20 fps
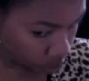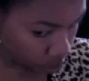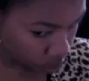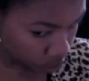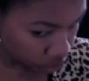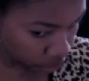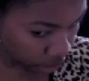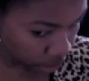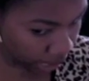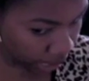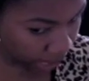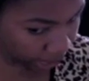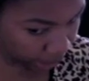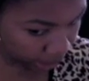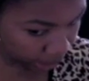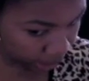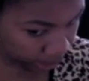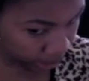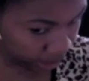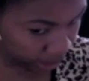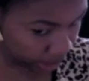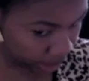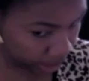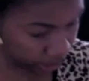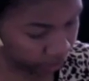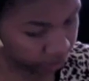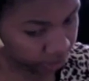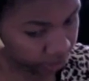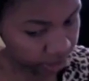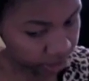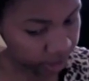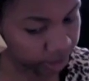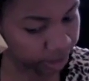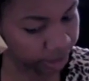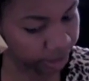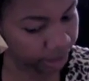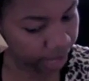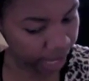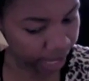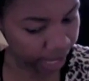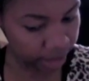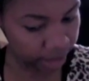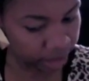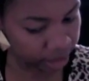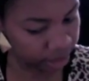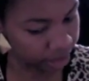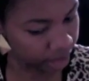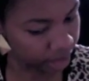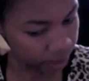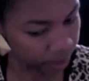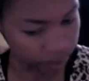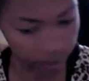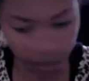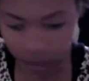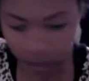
dry. It's just slightly damp,